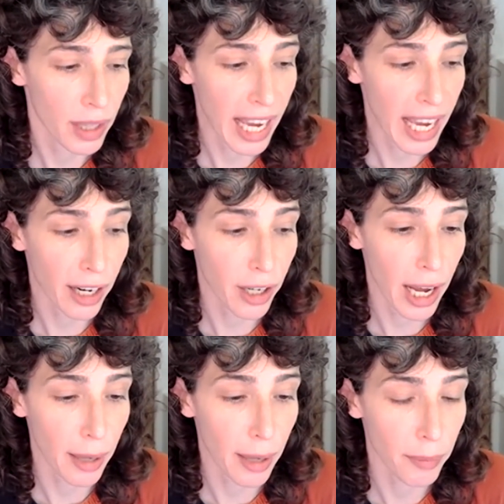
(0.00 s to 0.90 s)

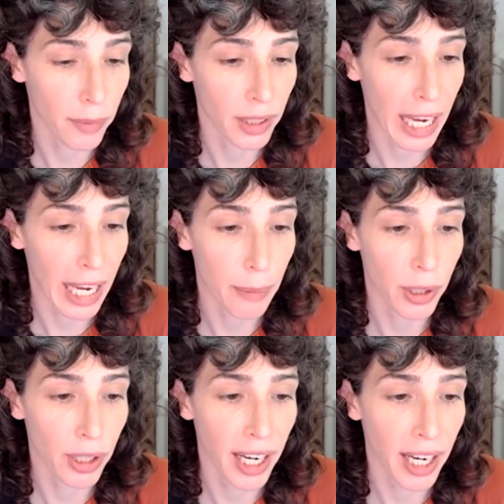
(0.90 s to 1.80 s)
Their
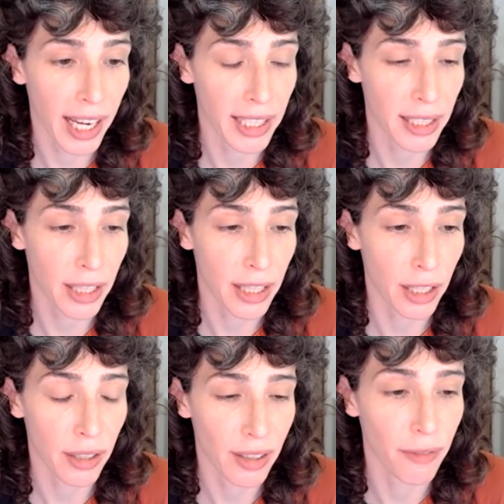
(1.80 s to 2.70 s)
labor has
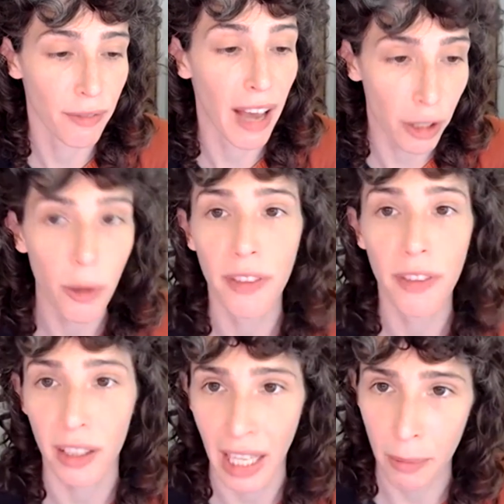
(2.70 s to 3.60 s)
the value of
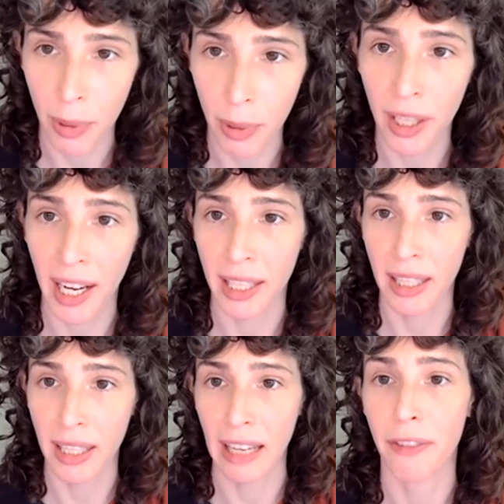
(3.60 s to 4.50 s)
their labor has,
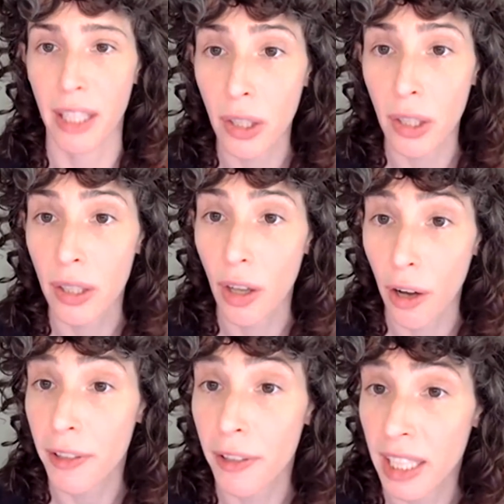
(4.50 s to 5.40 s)
they feel
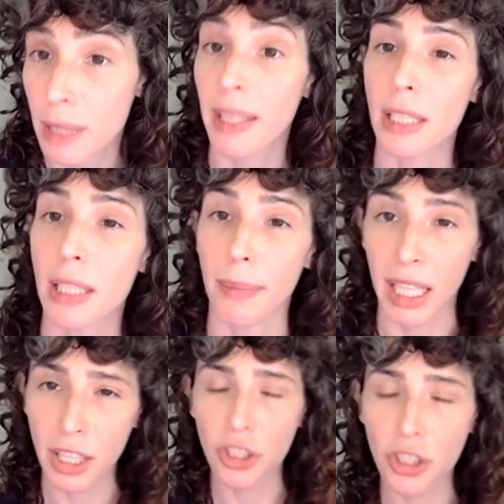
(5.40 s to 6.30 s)
often has been
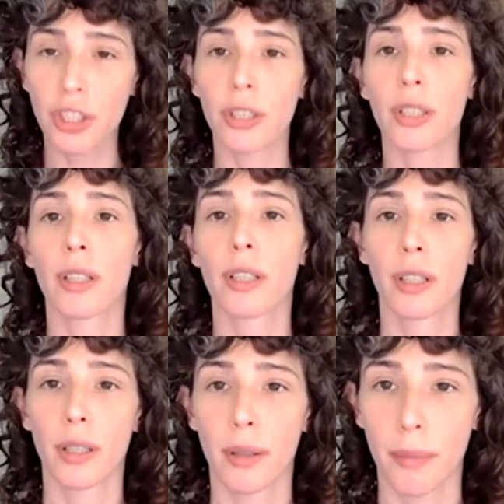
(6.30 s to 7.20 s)
diminished
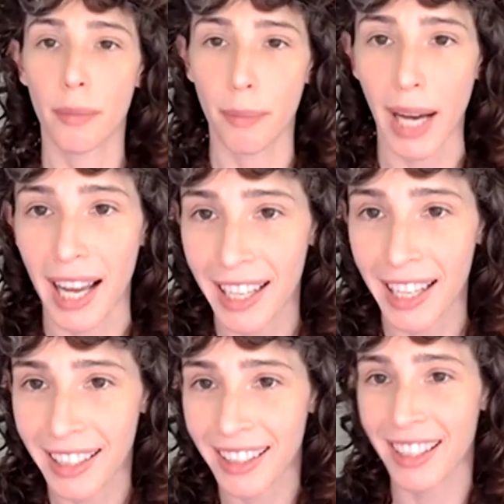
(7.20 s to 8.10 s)

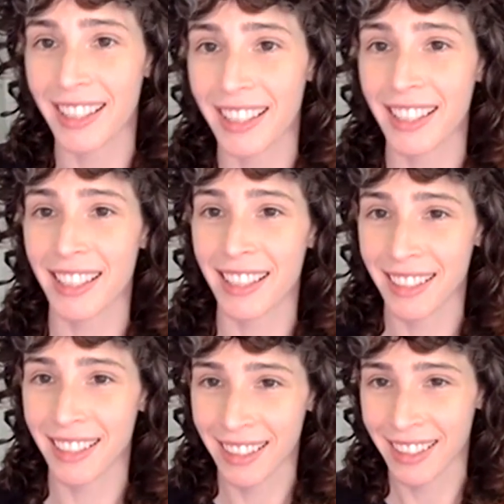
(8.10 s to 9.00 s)
by this
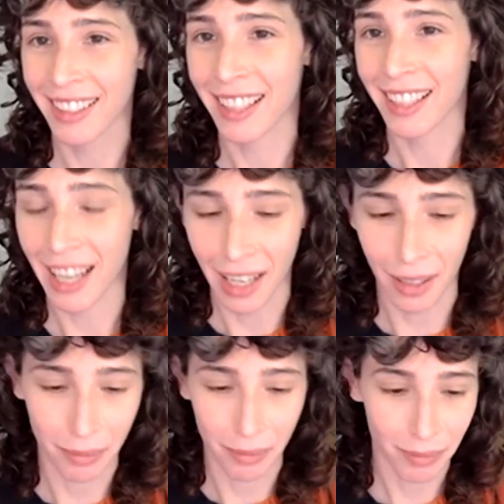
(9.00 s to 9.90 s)

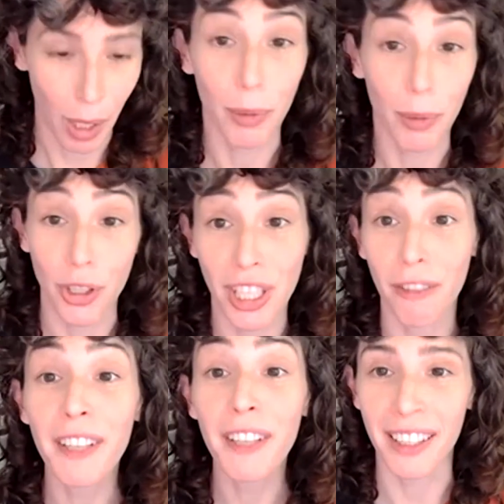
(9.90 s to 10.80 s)
emerging
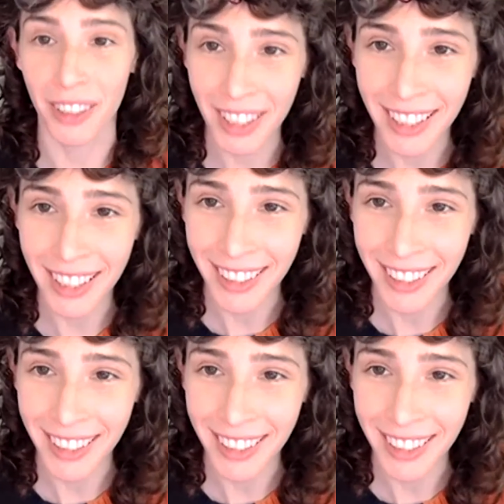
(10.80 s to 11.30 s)
field.